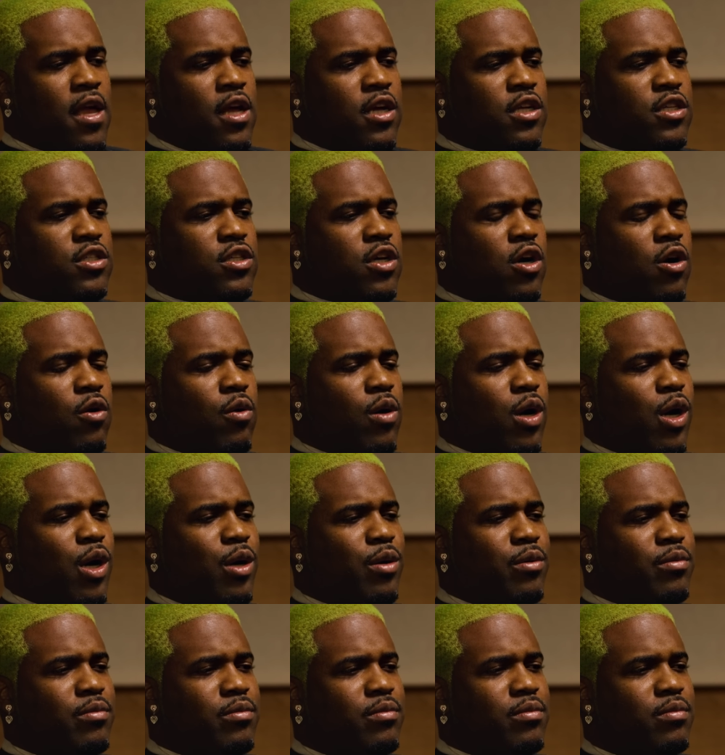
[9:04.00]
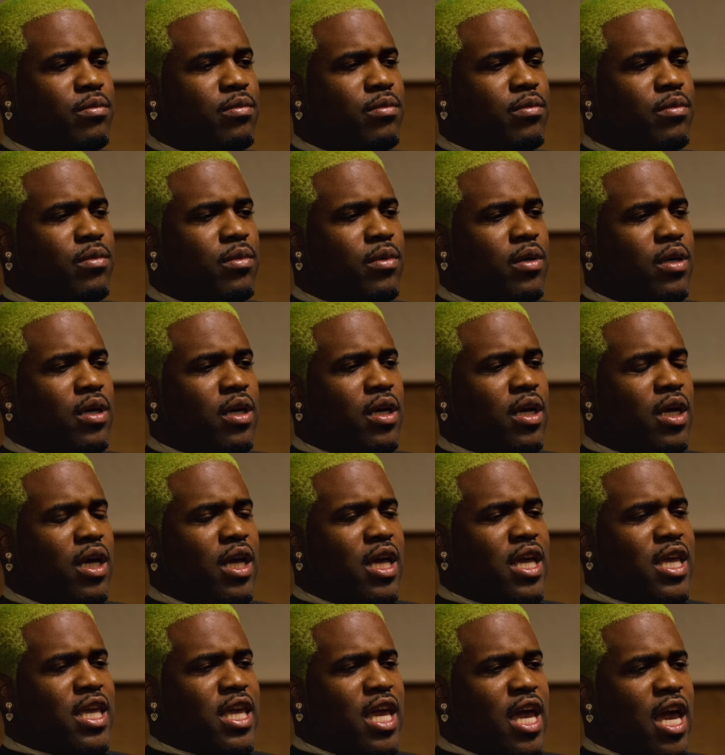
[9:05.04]
So,
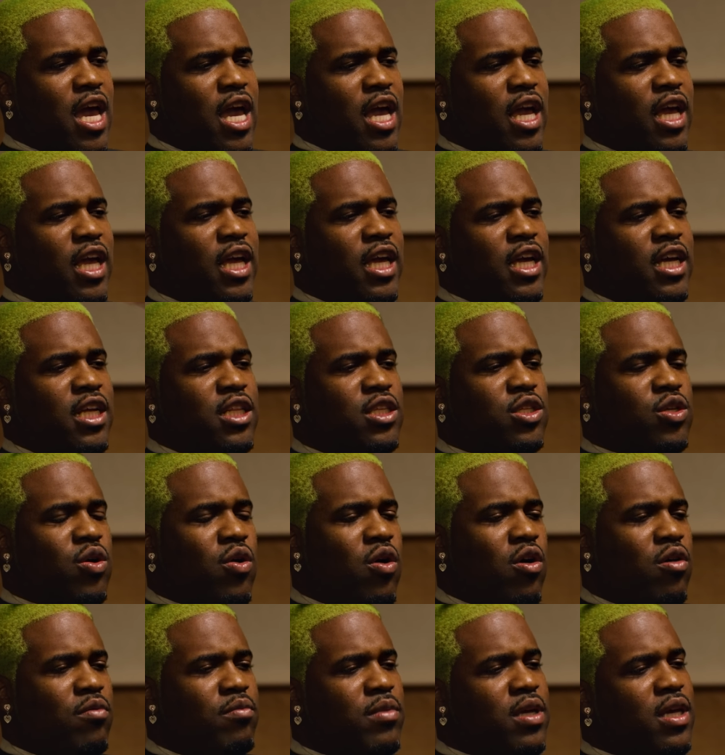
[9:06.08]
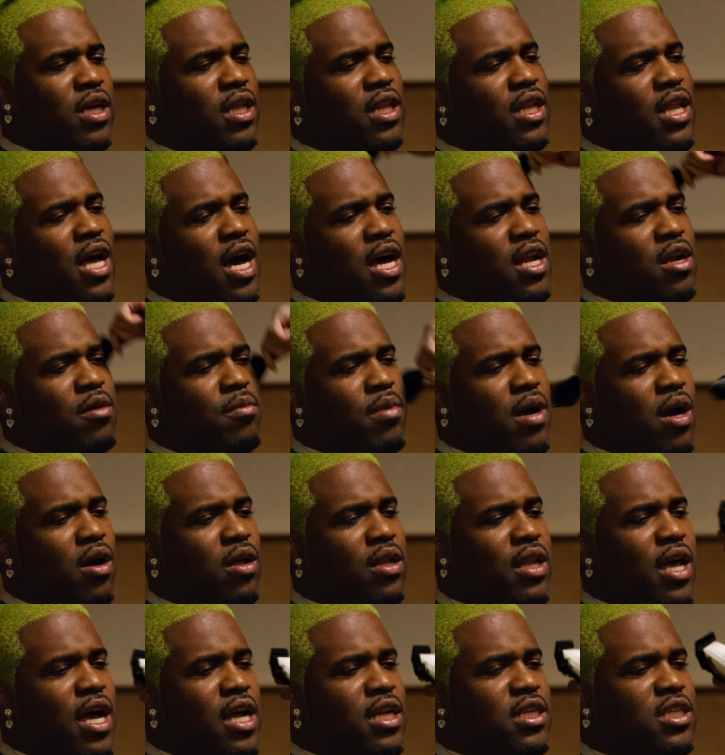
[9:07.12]
yeah, he taught me a lot
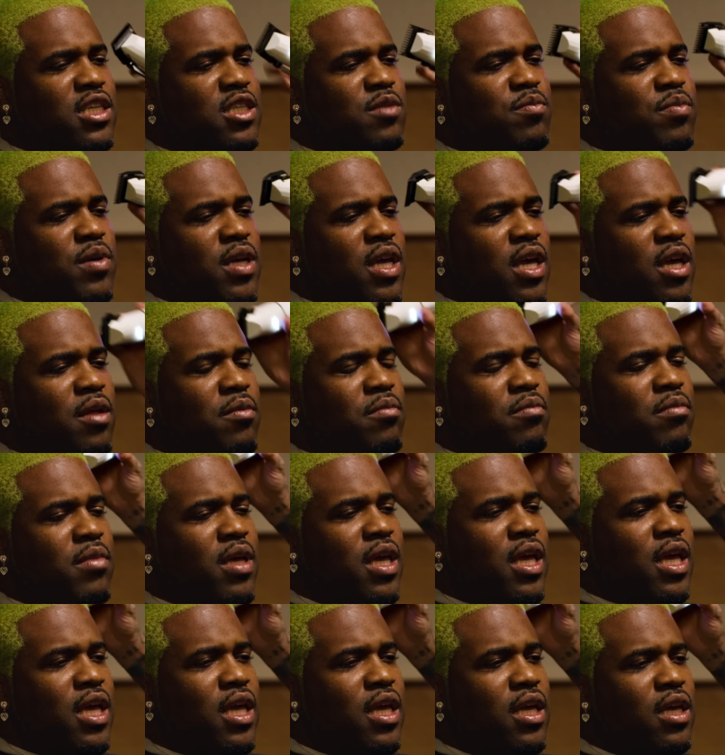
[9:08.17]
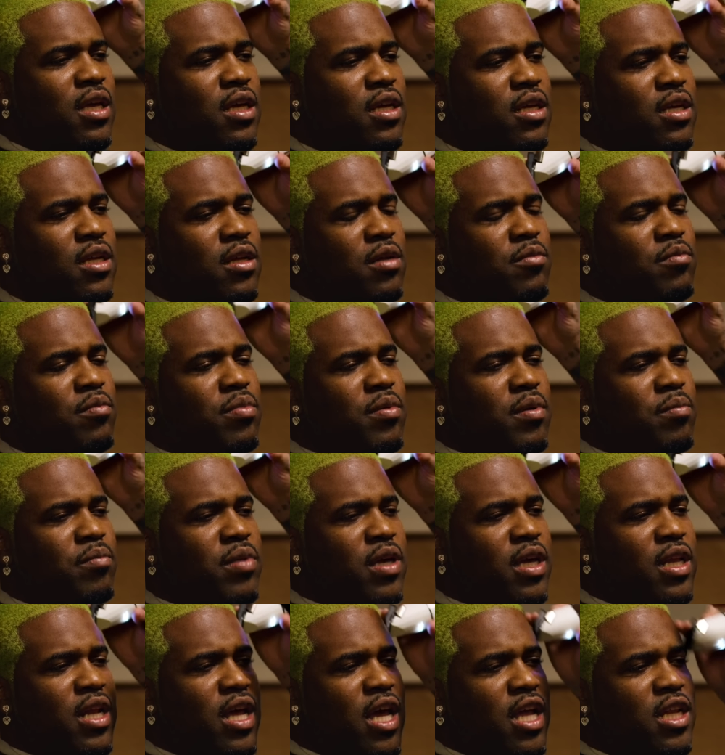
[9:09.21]
about like just being me,
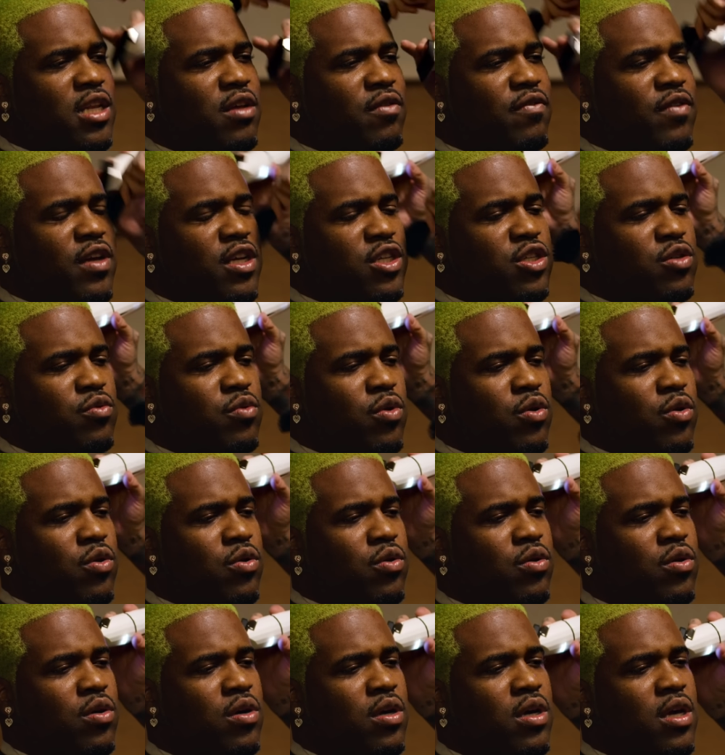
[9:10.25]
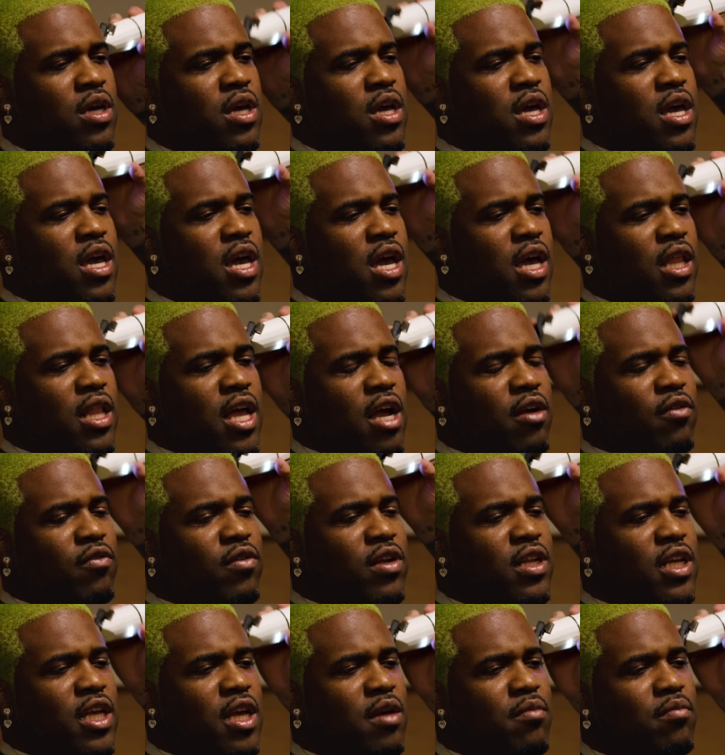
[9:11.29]
being an individual, and like
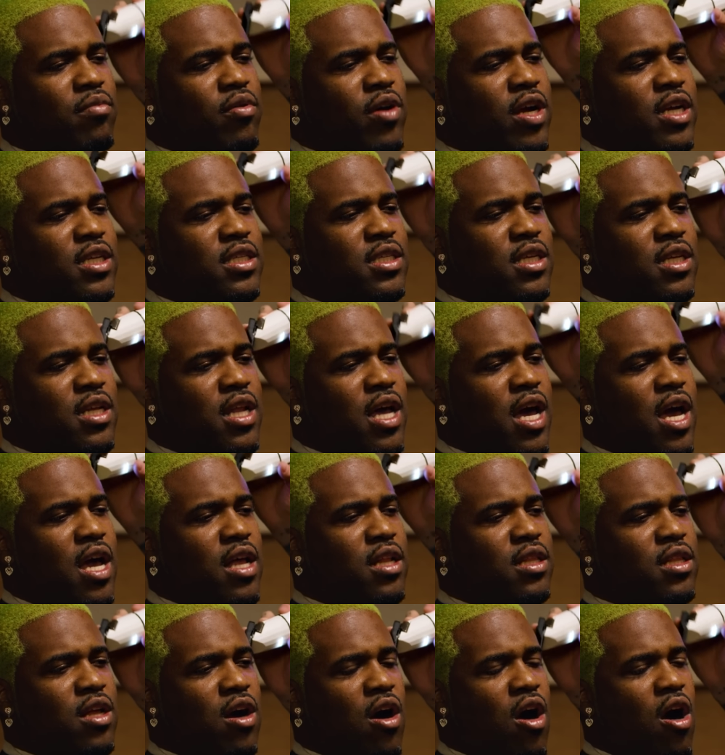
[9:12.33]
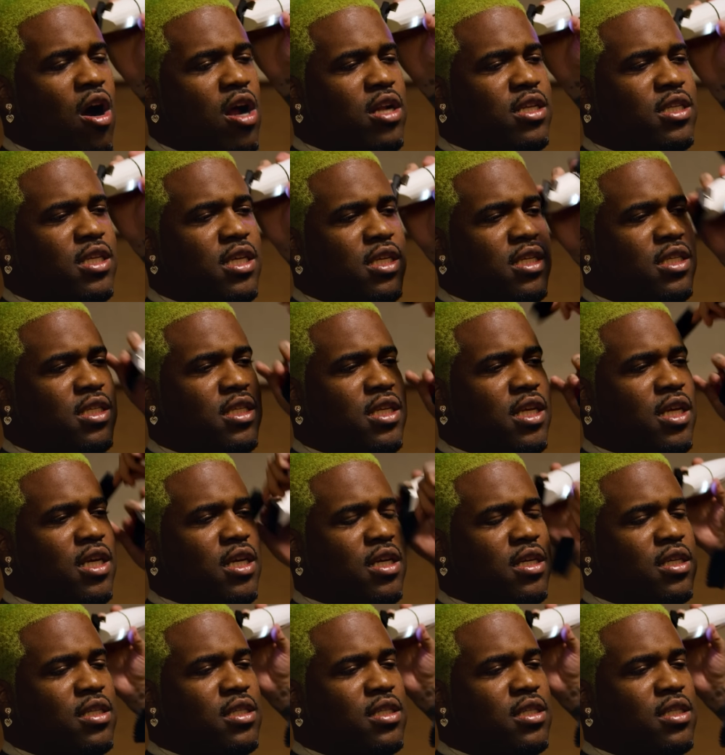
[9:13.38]
really embracing the artistic